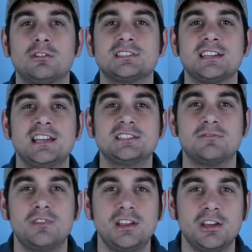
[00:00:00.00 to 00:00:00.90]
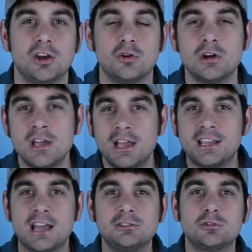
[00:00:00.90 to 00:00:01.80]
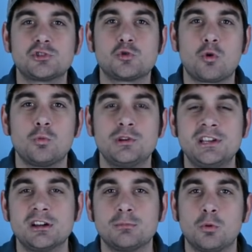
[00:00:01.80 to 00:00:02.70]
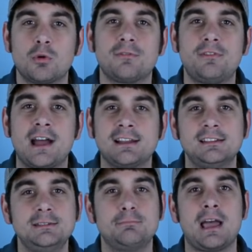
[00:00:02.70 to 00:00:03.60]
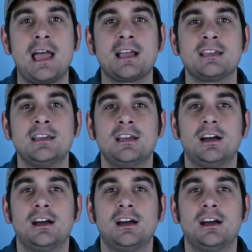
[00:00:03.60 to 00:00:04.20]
today's video. Got a little short one here, but we're finally back.